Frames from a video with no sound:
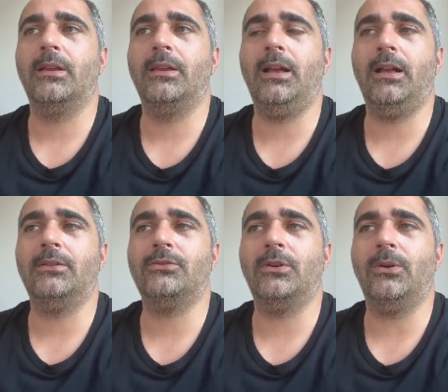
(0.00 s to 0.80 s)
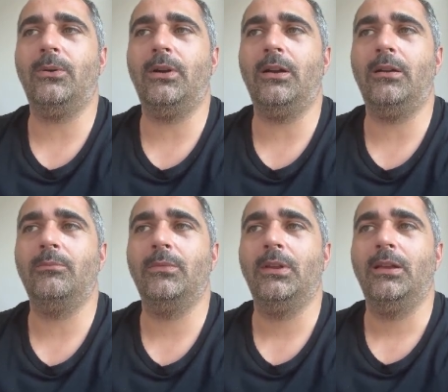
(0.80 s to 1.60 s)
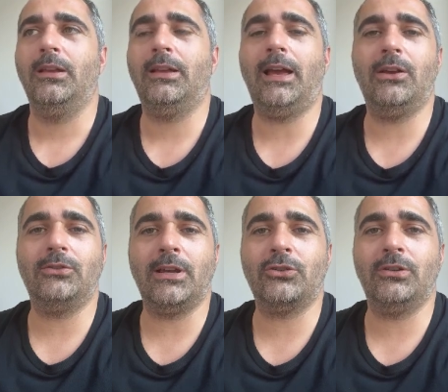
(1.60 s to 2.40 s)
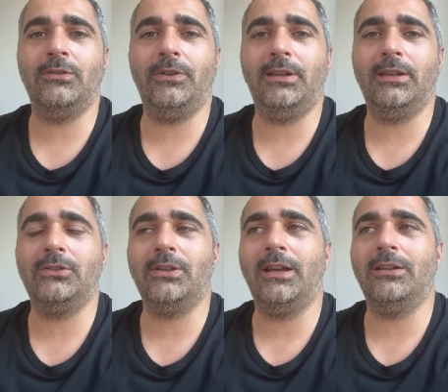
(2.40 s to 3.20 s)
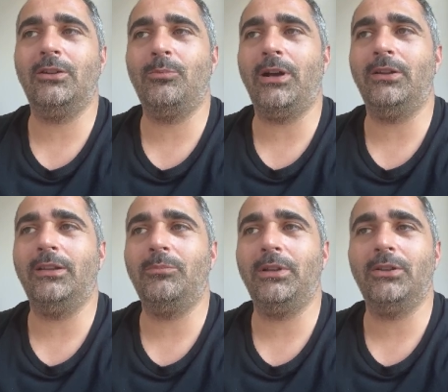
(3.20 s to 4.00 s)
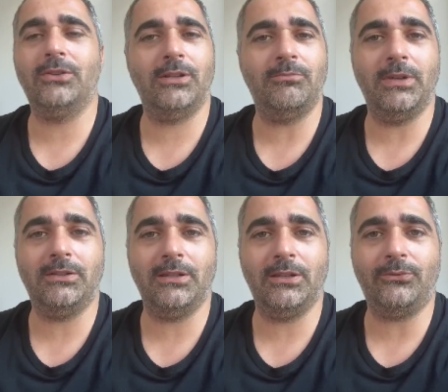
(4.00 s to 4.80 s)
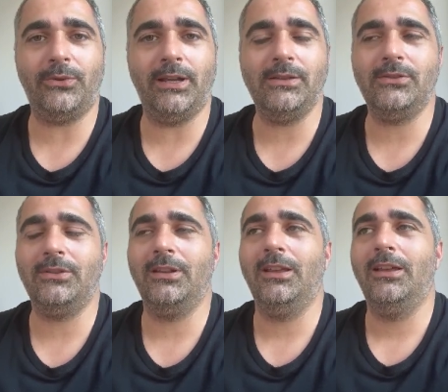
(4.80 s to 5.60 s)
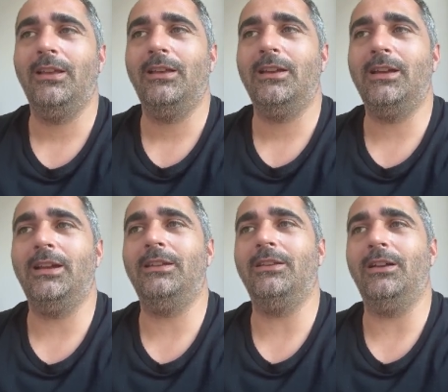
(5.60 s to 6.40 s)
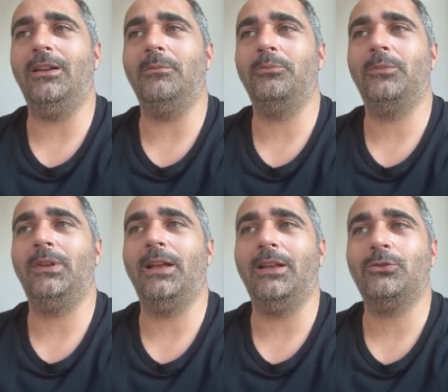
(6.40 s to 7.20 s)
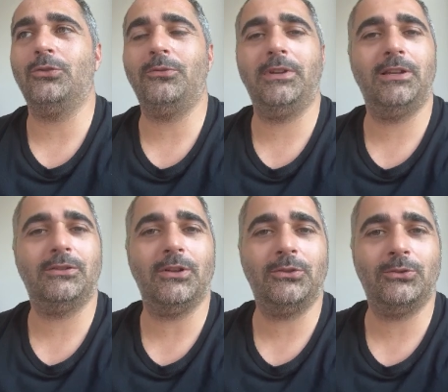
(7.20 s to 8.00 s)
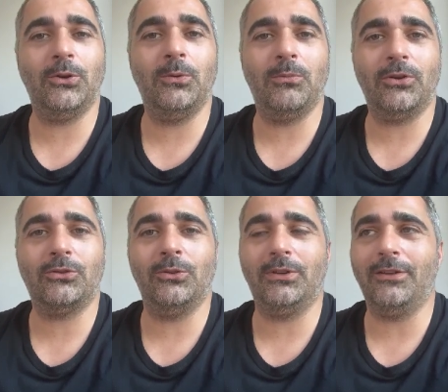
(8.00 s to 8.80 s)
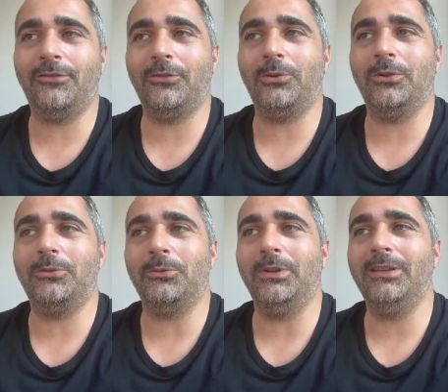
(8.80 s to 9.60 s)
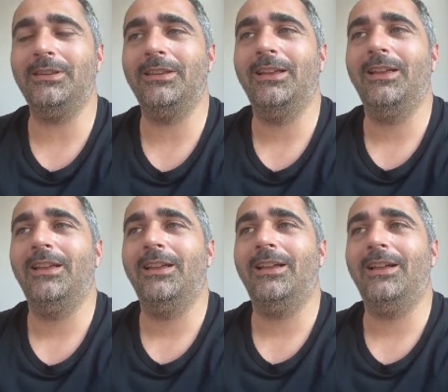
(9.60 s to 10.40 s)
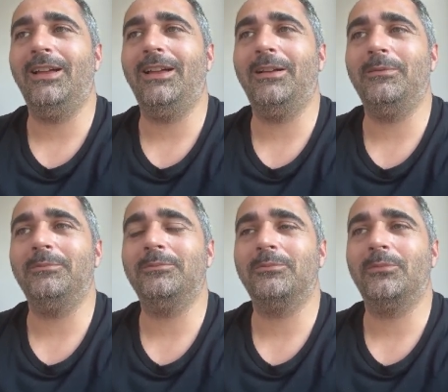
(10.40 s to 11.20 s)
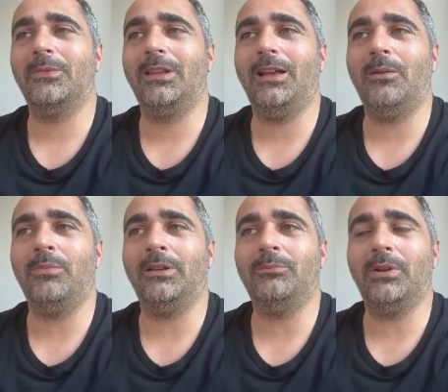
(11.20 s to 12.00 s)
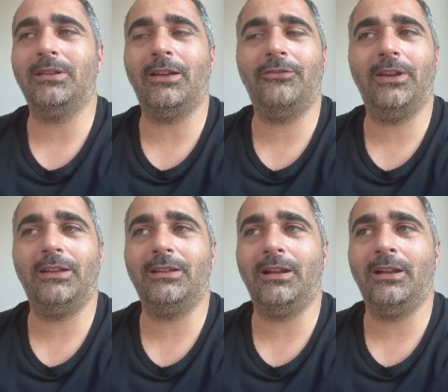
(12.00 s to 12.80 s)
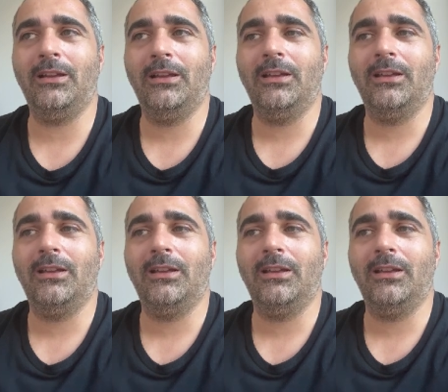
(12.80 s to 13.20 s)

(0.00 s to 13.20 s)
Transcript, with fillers: yeah, so uh, Kaio's actually really excited about it because he's missing his friends. And um, yeah, Zuri is not so much looking forward to it. Um, yeah, but but I think they're